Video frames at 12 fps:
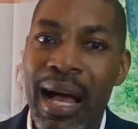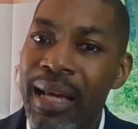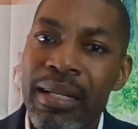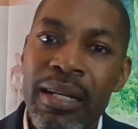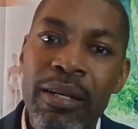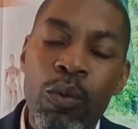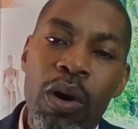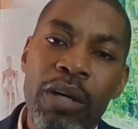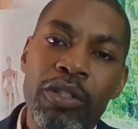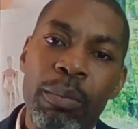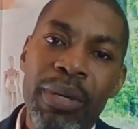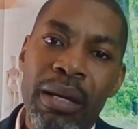I didn't
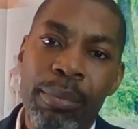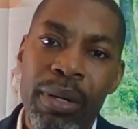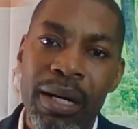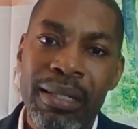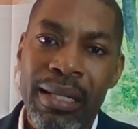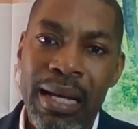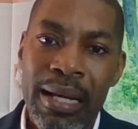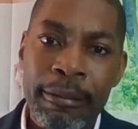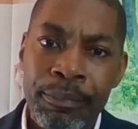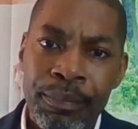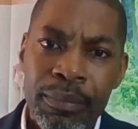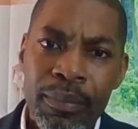want to be a part of that.
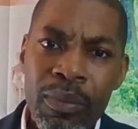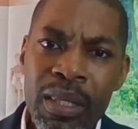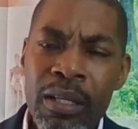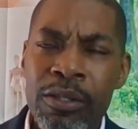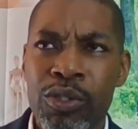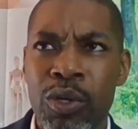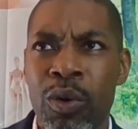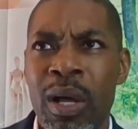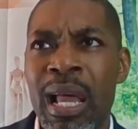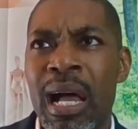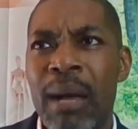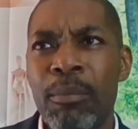So
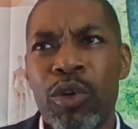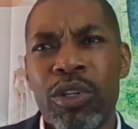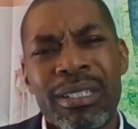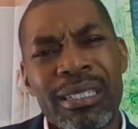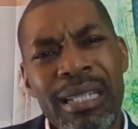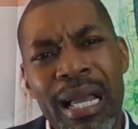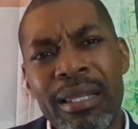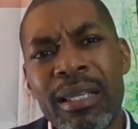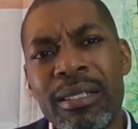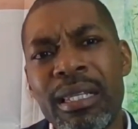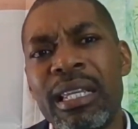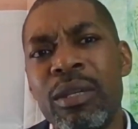I'm going to tie
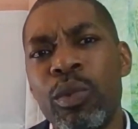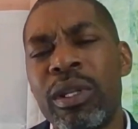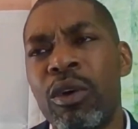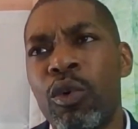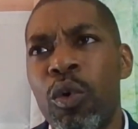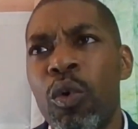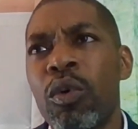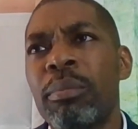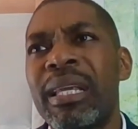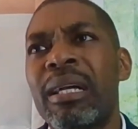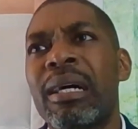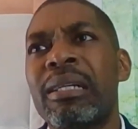this in with the quote,
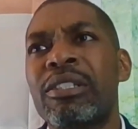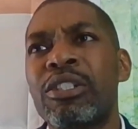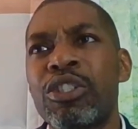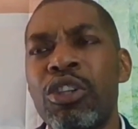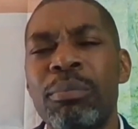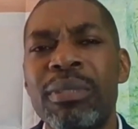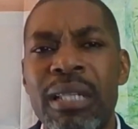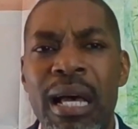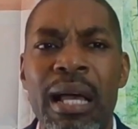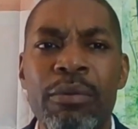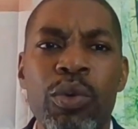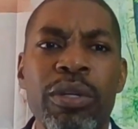because
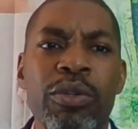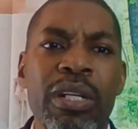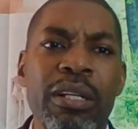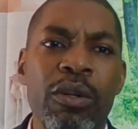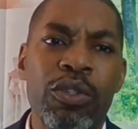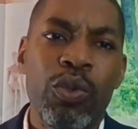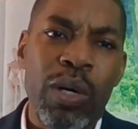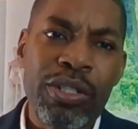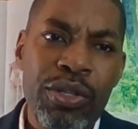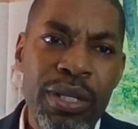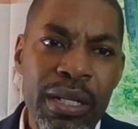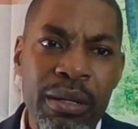sometimes when you set out to
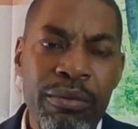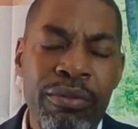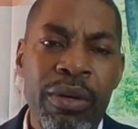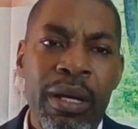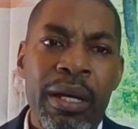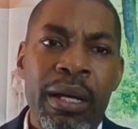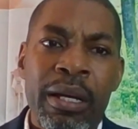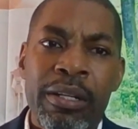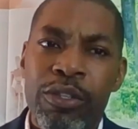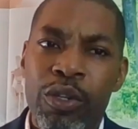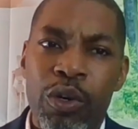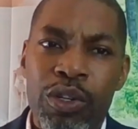achieve
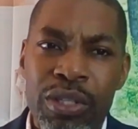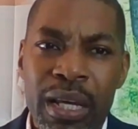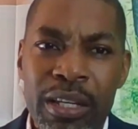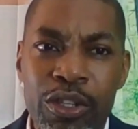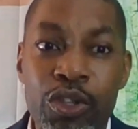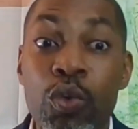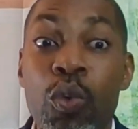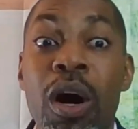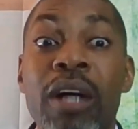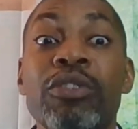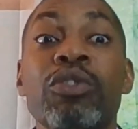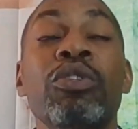success, you
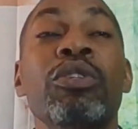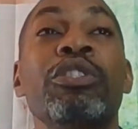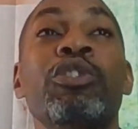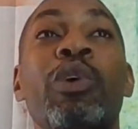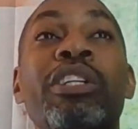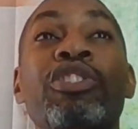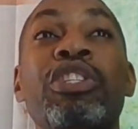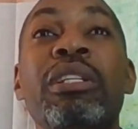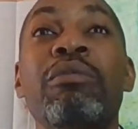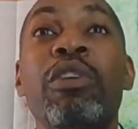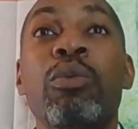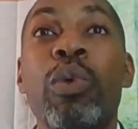want to
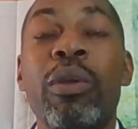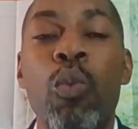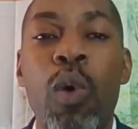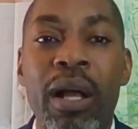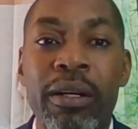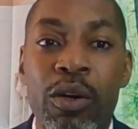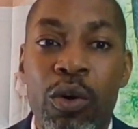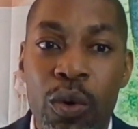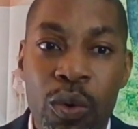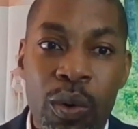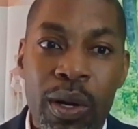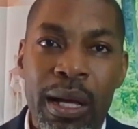achieve it with one
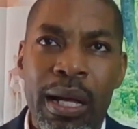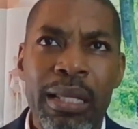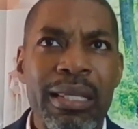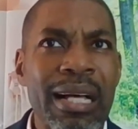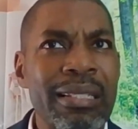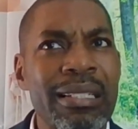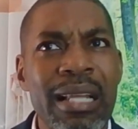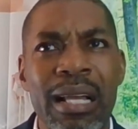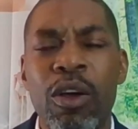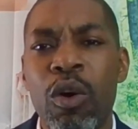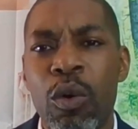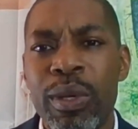goal. And that's
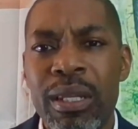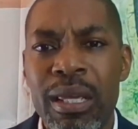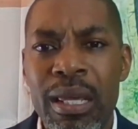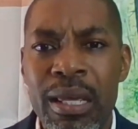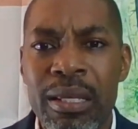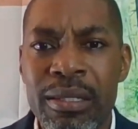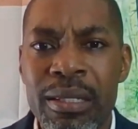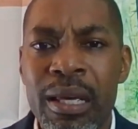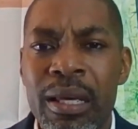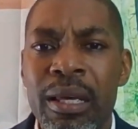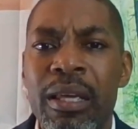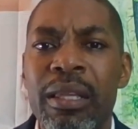not how it is.
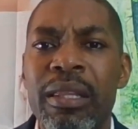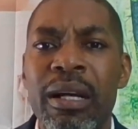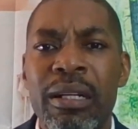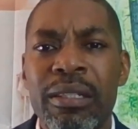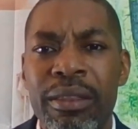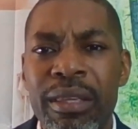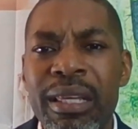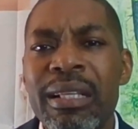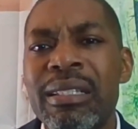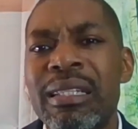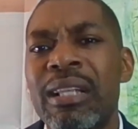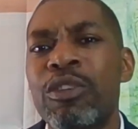There are
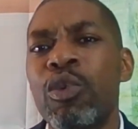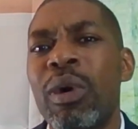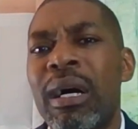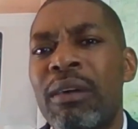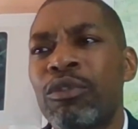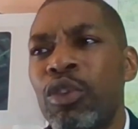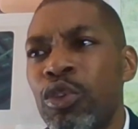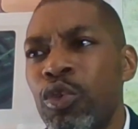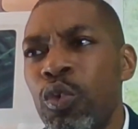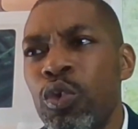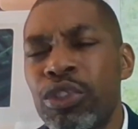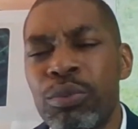things that you have to
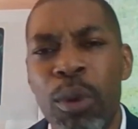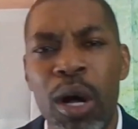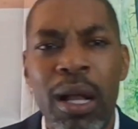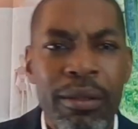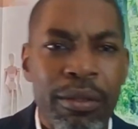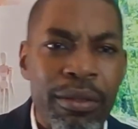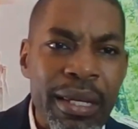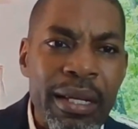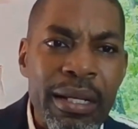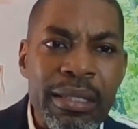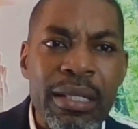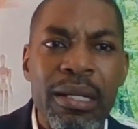do, small
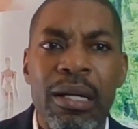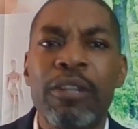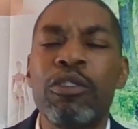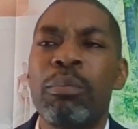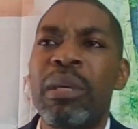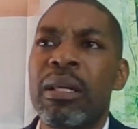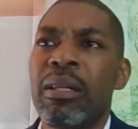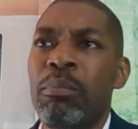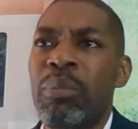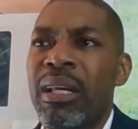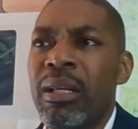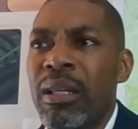things, in order to make the
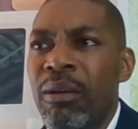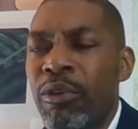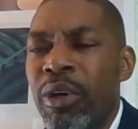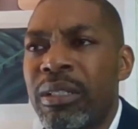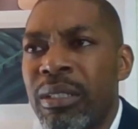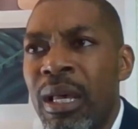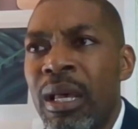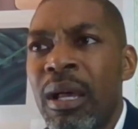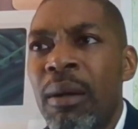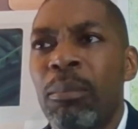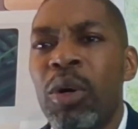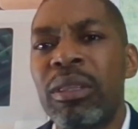big difference.
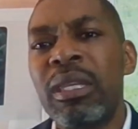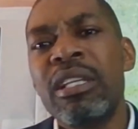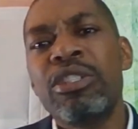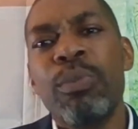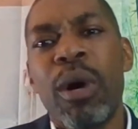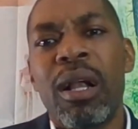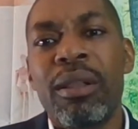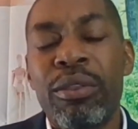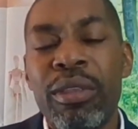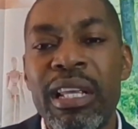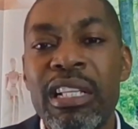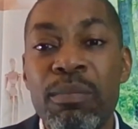But these small
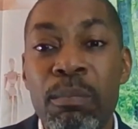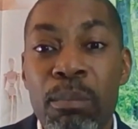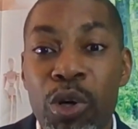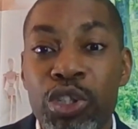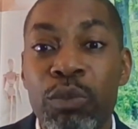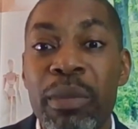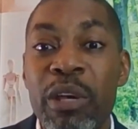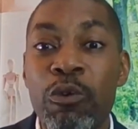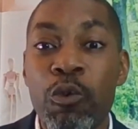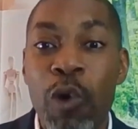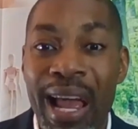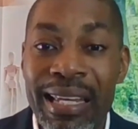things must be
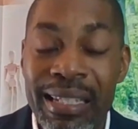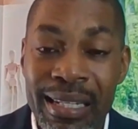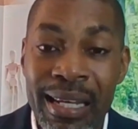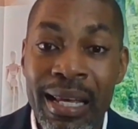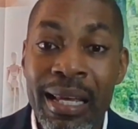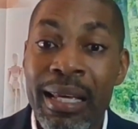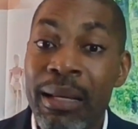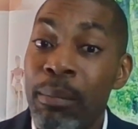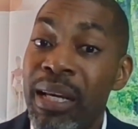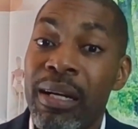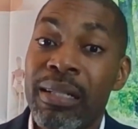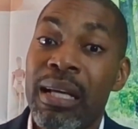right,
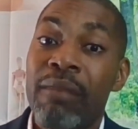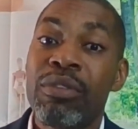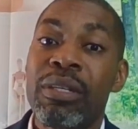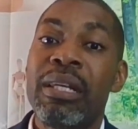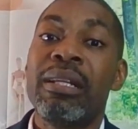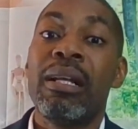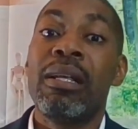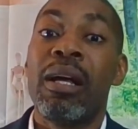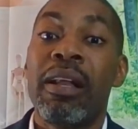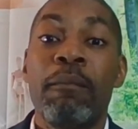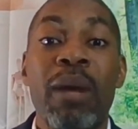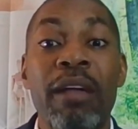because I've seen a
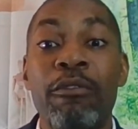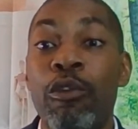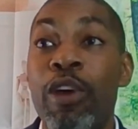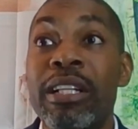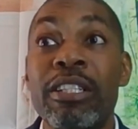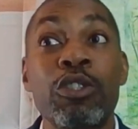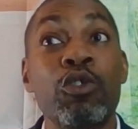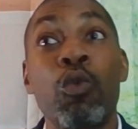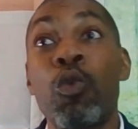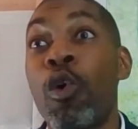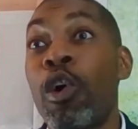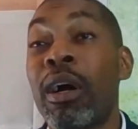lot of my friends
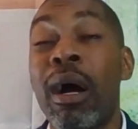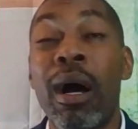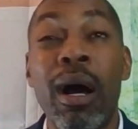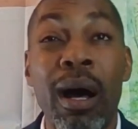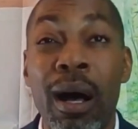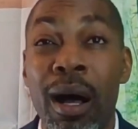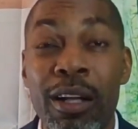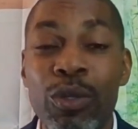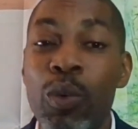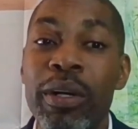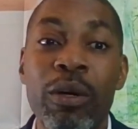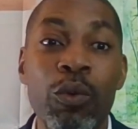work hard
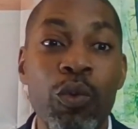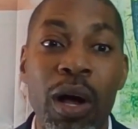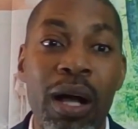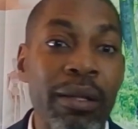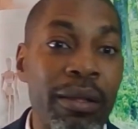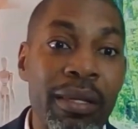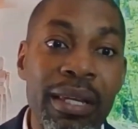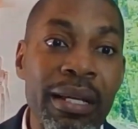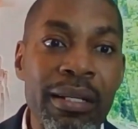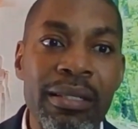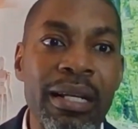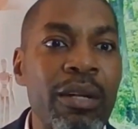doing the wrong
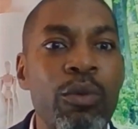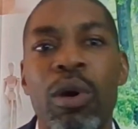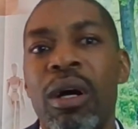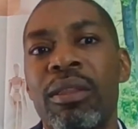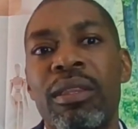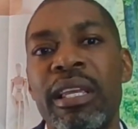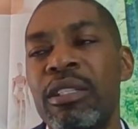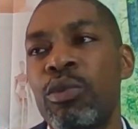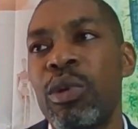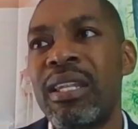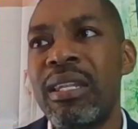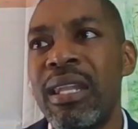things, and the wrong things
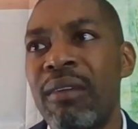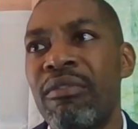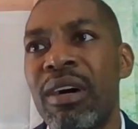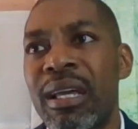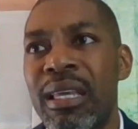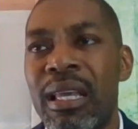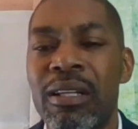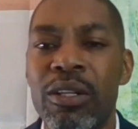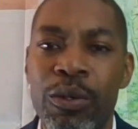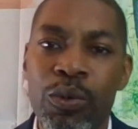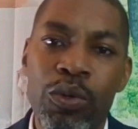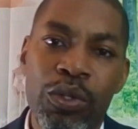will never get
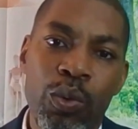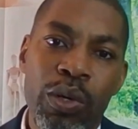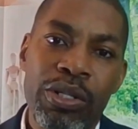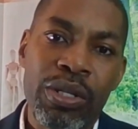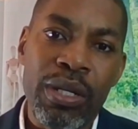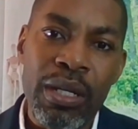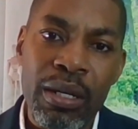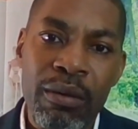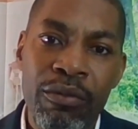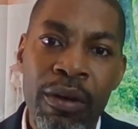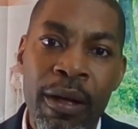you to achieve